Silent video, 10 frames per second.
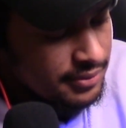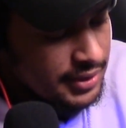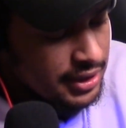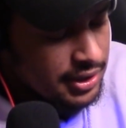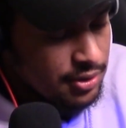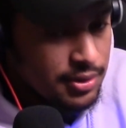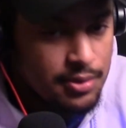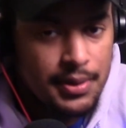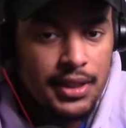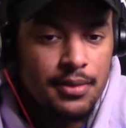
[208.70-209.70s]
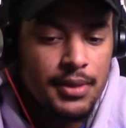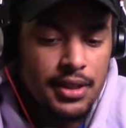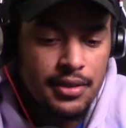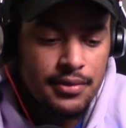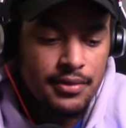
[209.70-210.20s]
That's like real pain,
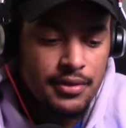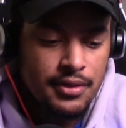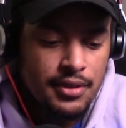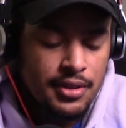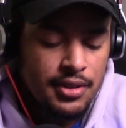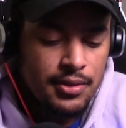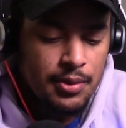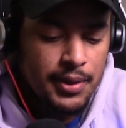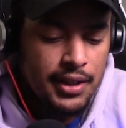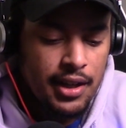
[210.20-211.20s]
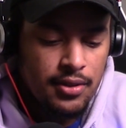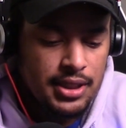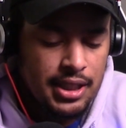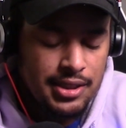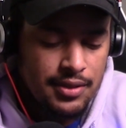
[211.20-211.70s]
man. Real pain. I don't
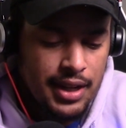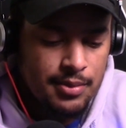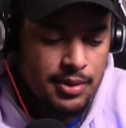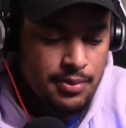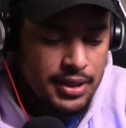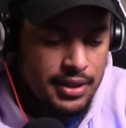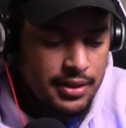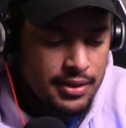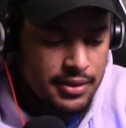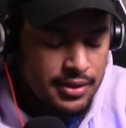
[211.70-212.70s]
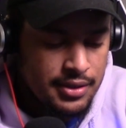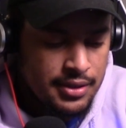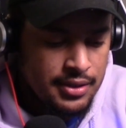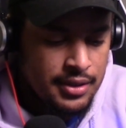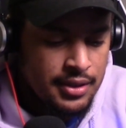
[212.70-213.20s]
think that's ever happened to me.
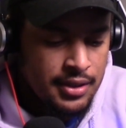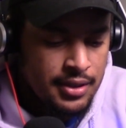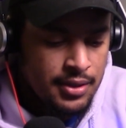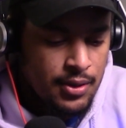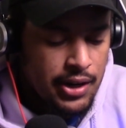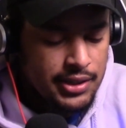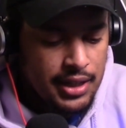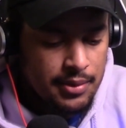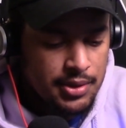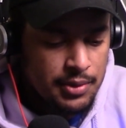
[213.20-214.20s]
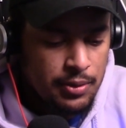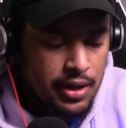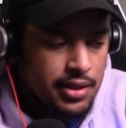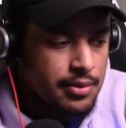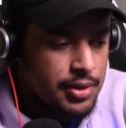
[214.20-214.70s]
Well, it hasn't happened to me where it
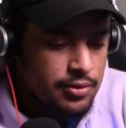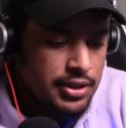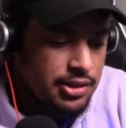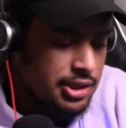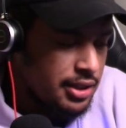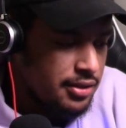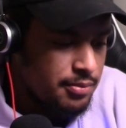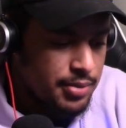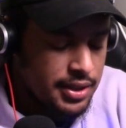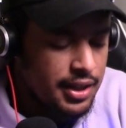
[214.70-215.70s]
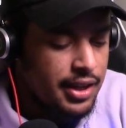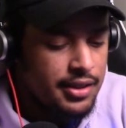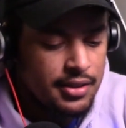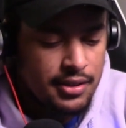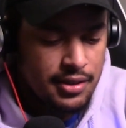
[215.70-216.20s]
hasn't been resent. But
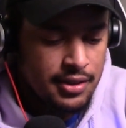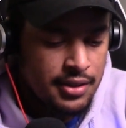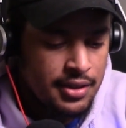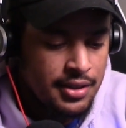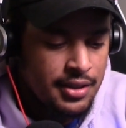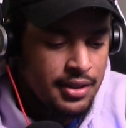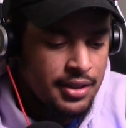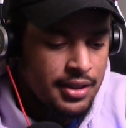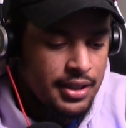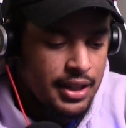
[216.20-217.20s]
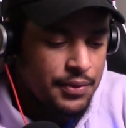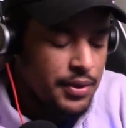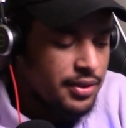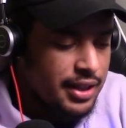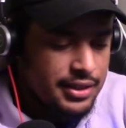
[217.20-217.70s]
like, if
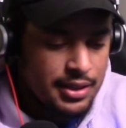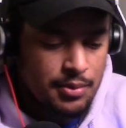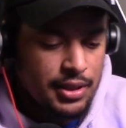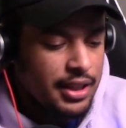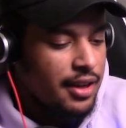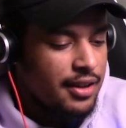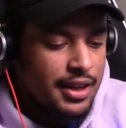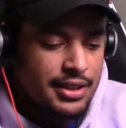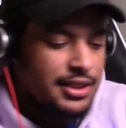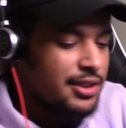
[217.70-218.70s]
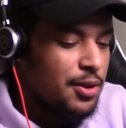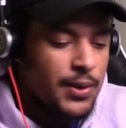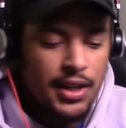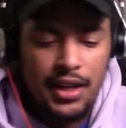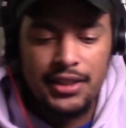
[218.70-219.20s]
it's like something like y'all got shit
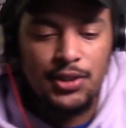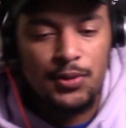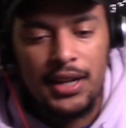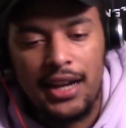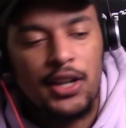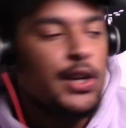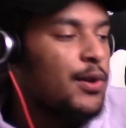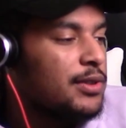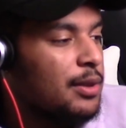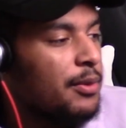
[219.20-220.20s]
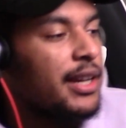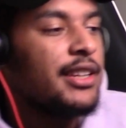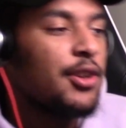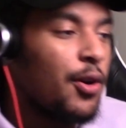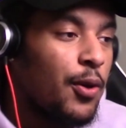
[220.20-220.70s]
going on and you gotta go somewhere and
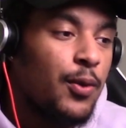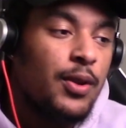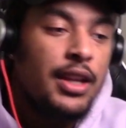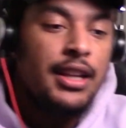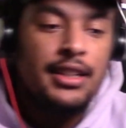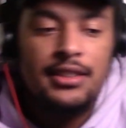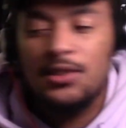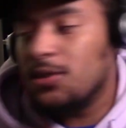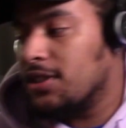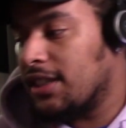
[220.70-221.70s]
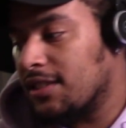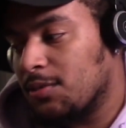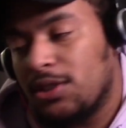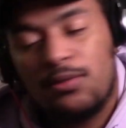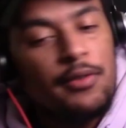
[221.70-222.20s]
you know, send some
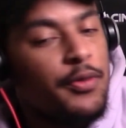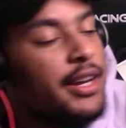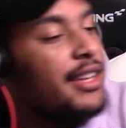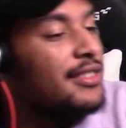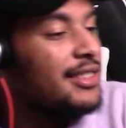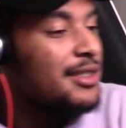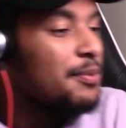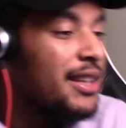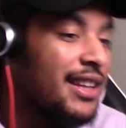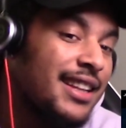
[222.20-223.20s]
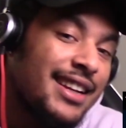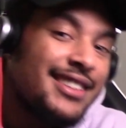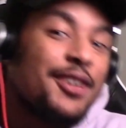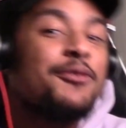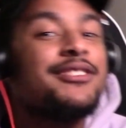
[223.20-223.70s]
shit right before I get into this meeting and then
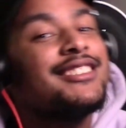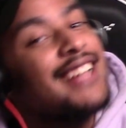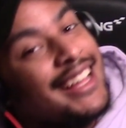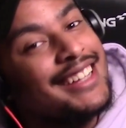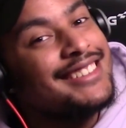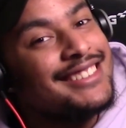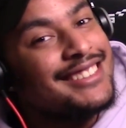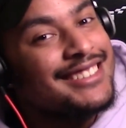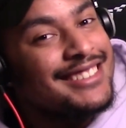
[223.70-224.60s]
it don't send.